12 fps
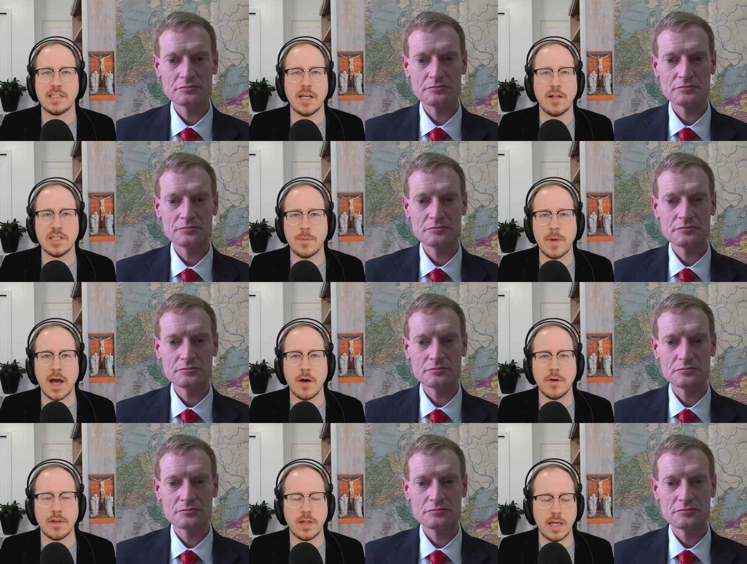Speaker 1: tell us
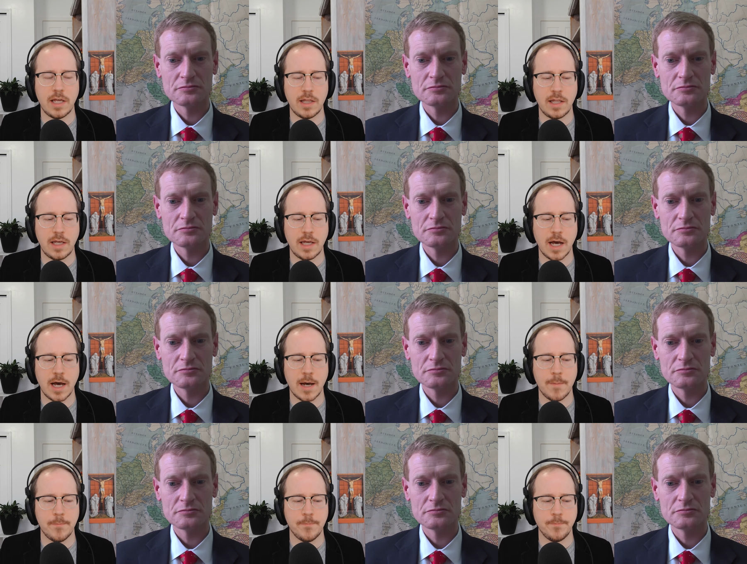about the the
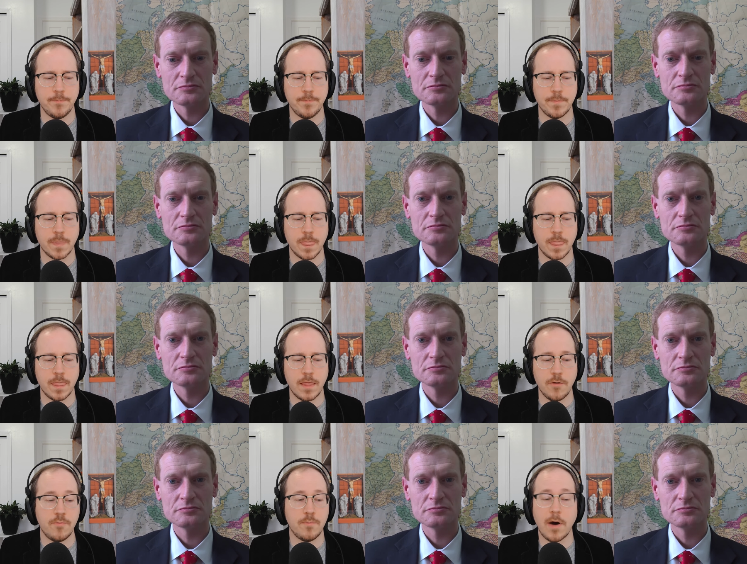uh,
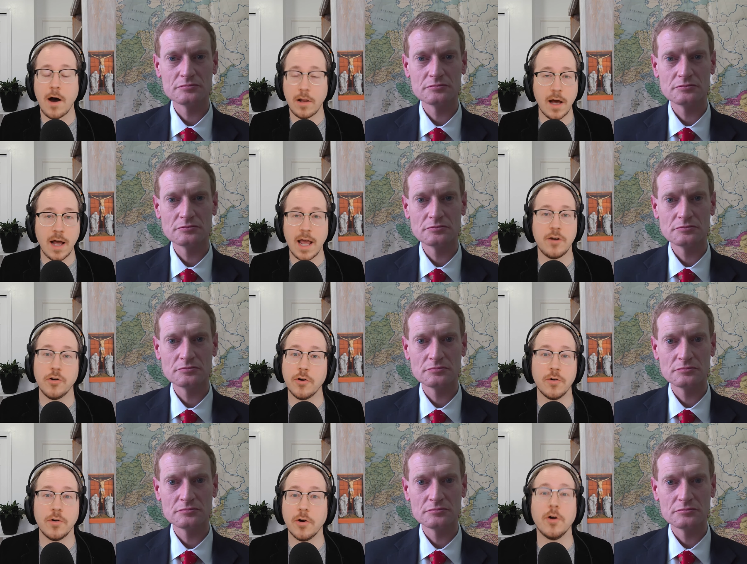the Paula and
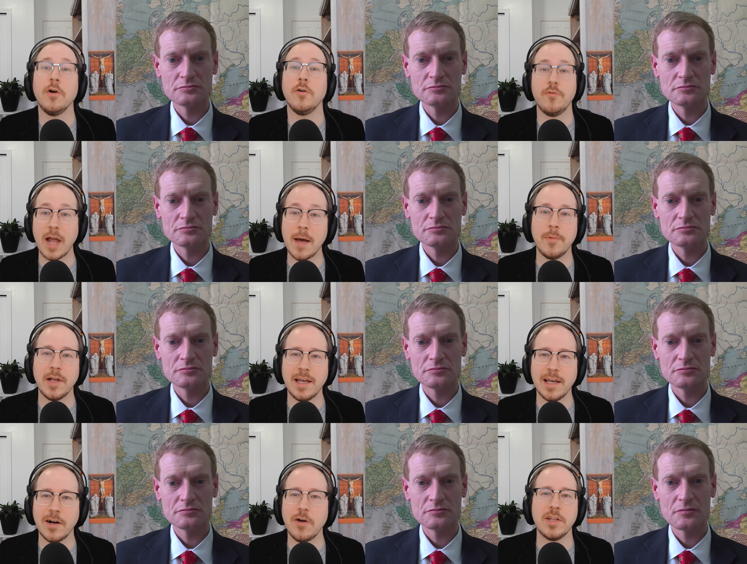her her whole
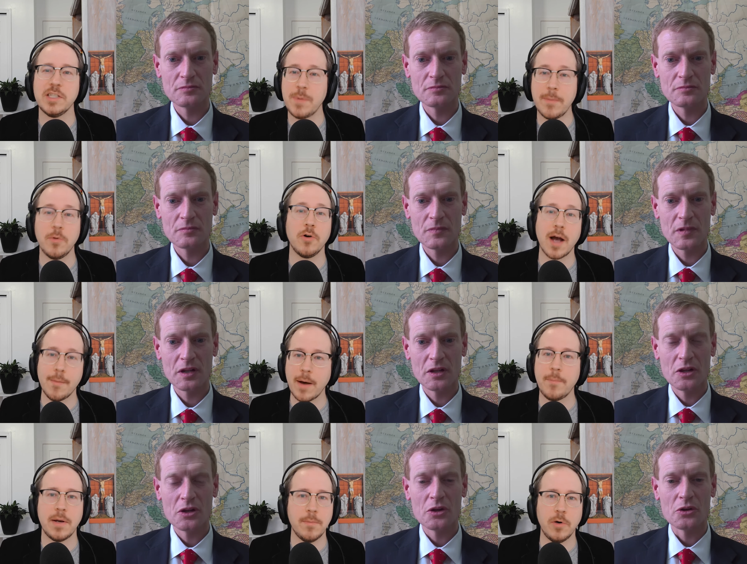family and all these people who come
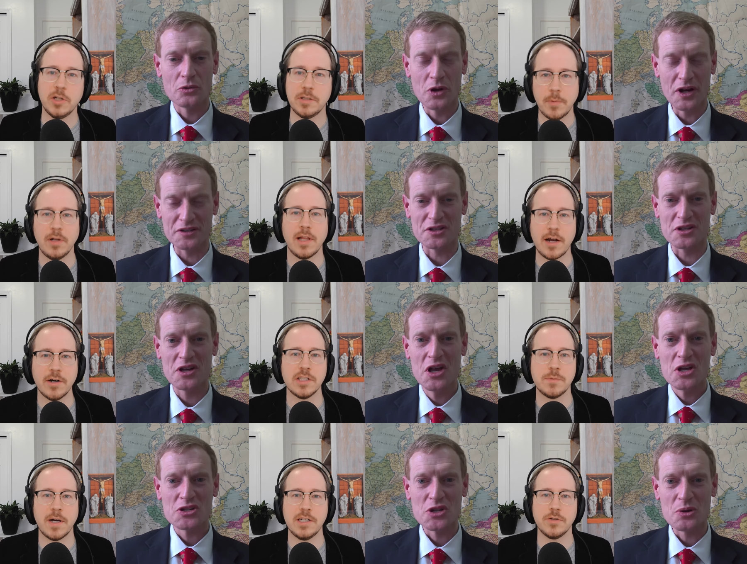up in
Speaker 2: multiple right.
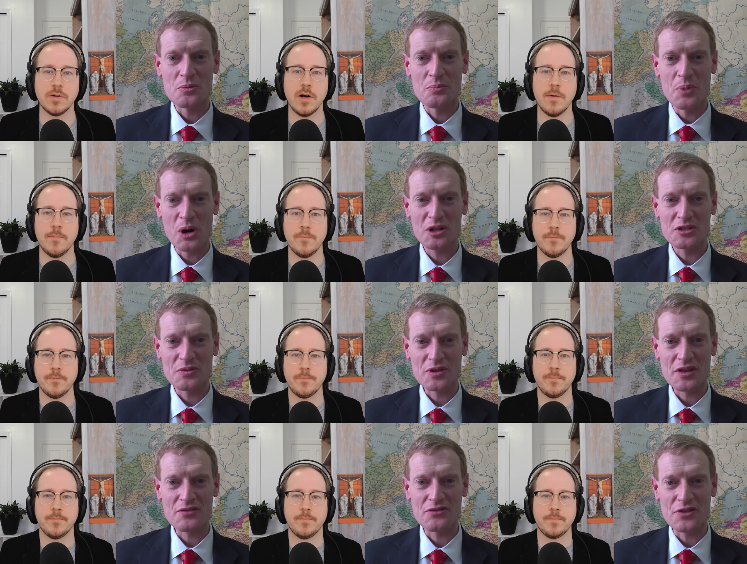letters by so Jerome. Paula is
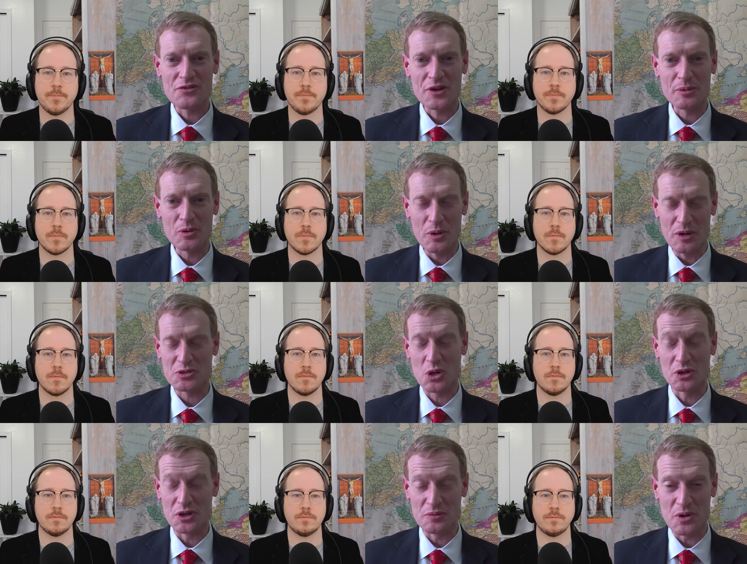where the, the family around. I was
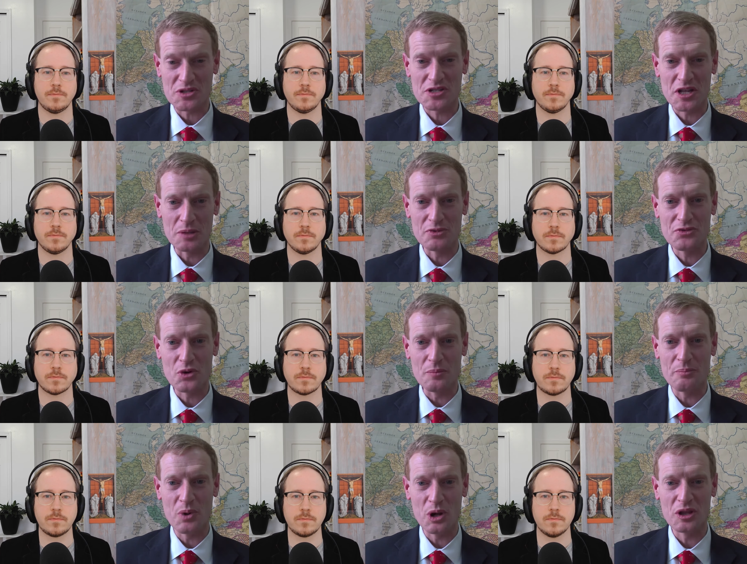calling her Marcella
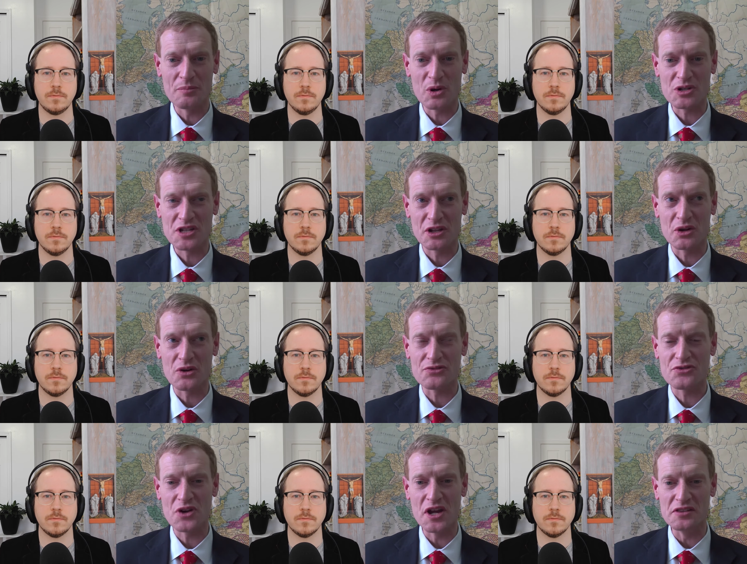before. And Paula and Marcella are
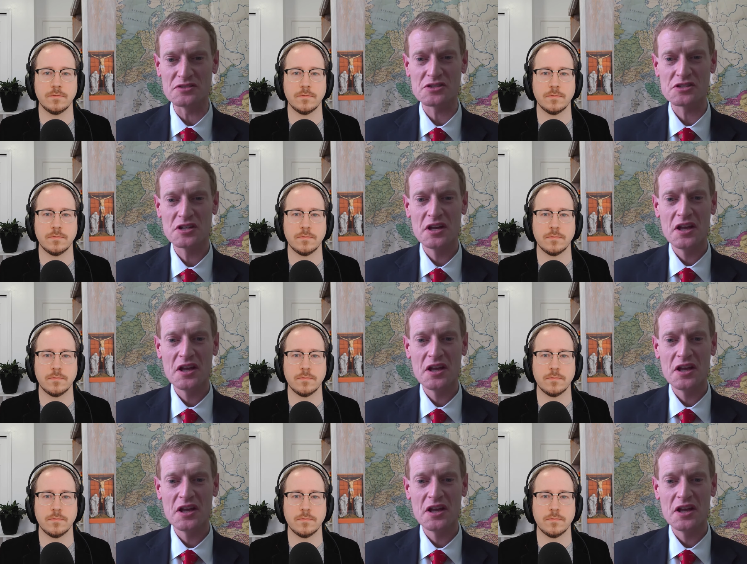friends.